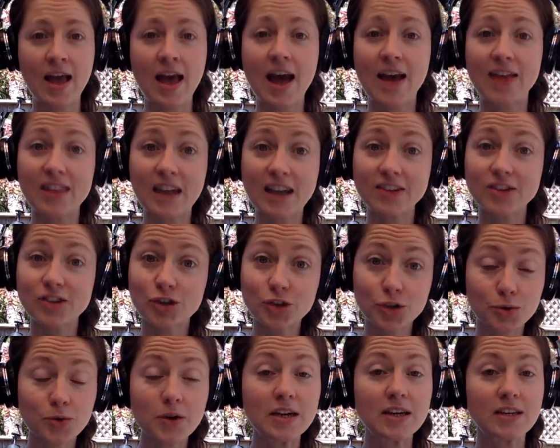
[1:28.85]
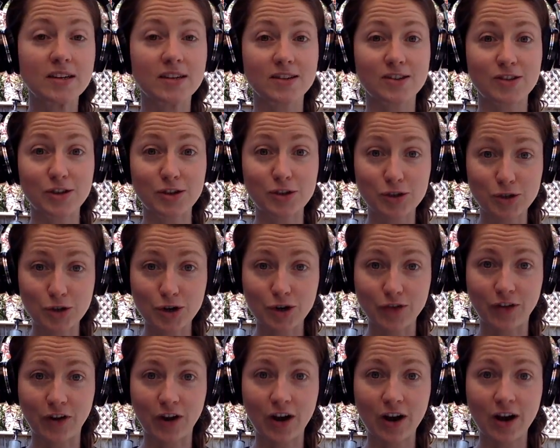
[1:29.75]
And that street is the
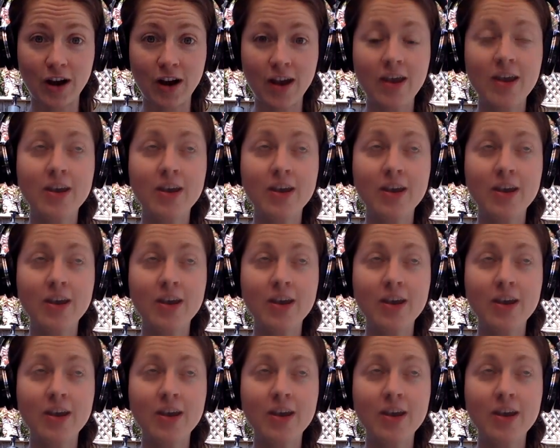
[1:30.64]
server.